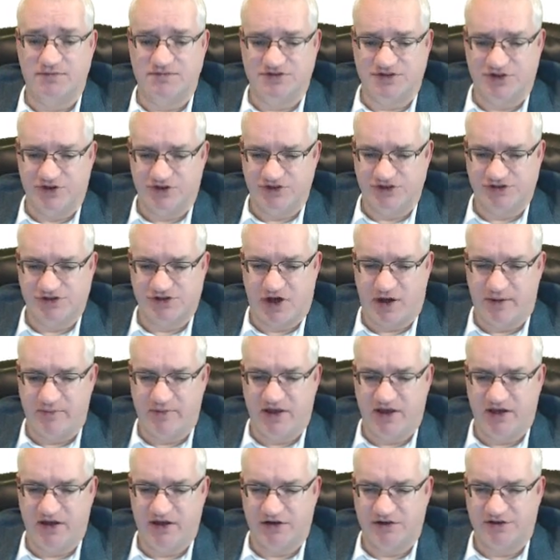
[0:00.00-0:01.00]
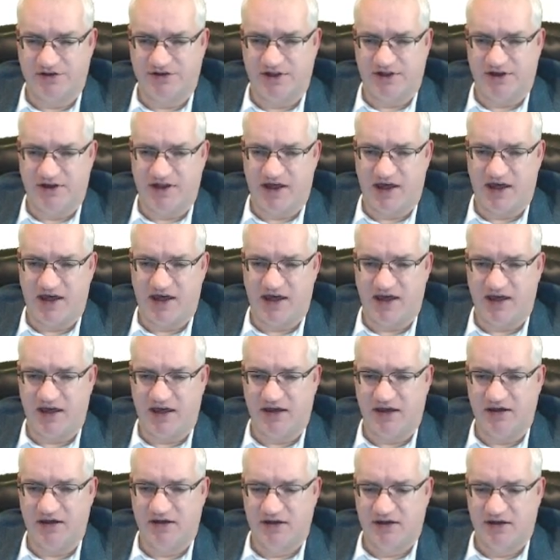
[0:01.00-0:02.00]
So you saw me here
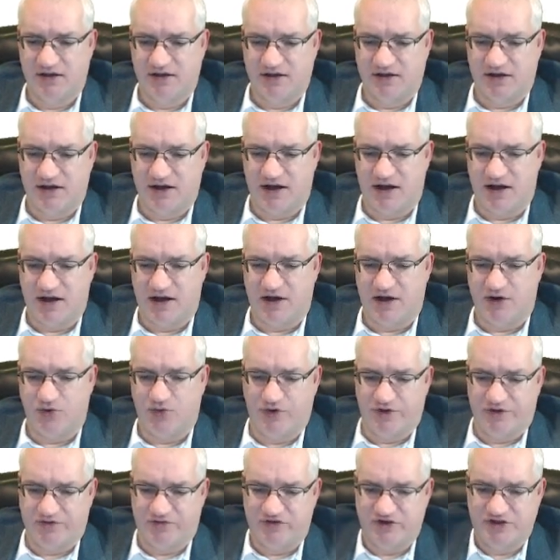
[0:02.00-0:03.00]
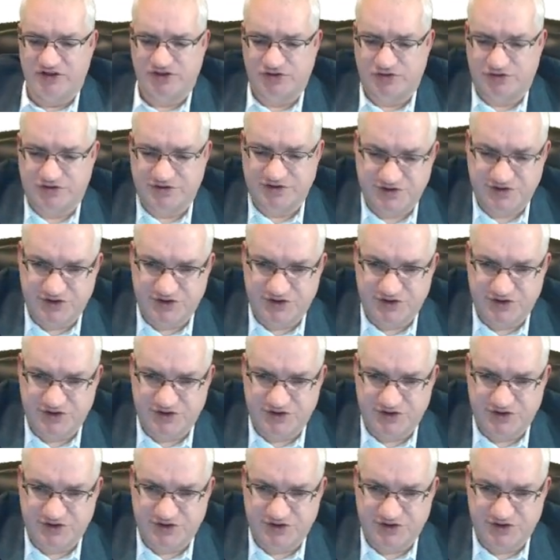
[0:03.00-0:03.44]
today with Visual